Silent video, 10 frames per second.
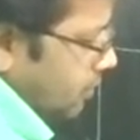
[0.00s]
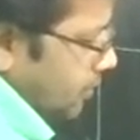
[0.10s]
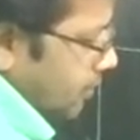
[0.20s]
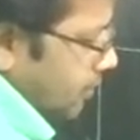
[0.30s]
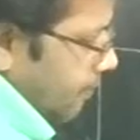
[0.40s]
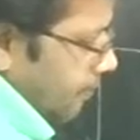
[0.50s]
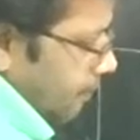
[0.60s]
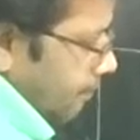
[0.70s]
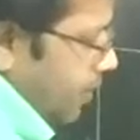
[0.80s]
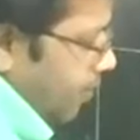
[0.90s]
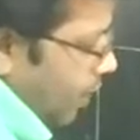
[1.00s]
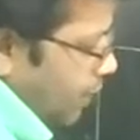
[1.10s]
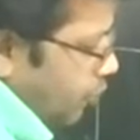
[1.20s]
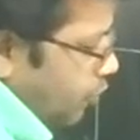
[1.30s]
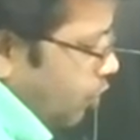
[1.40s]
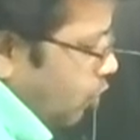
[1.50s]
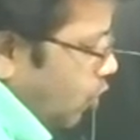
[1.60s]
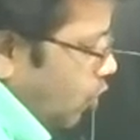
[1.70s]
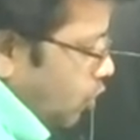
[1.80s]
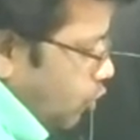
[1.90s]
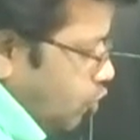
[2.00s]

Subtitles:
But what you do,